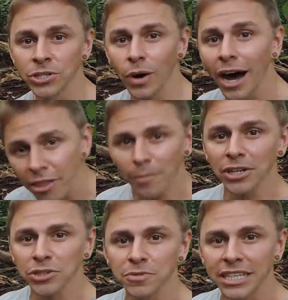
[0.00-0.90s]
So other
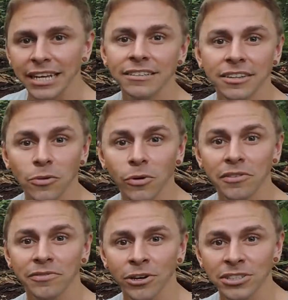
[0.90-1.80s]
mushrooms get into the
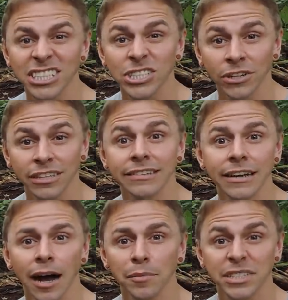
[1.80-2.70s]
wood first and start the
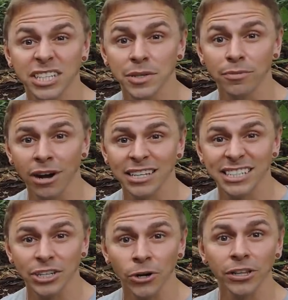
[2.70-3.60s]
decomposition
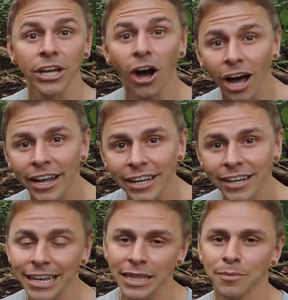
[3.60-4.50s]
process early on
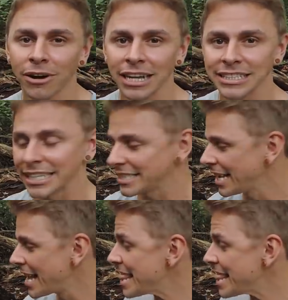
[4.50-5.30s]
in the process.